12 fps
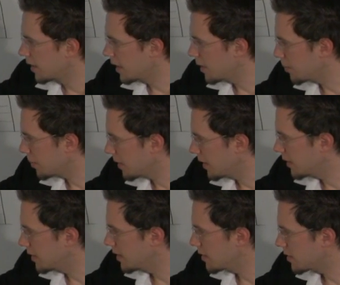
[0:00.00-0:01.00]
keep
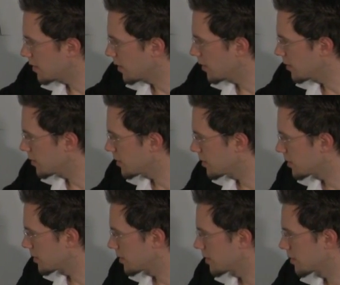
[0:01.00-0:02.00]
playing these notes.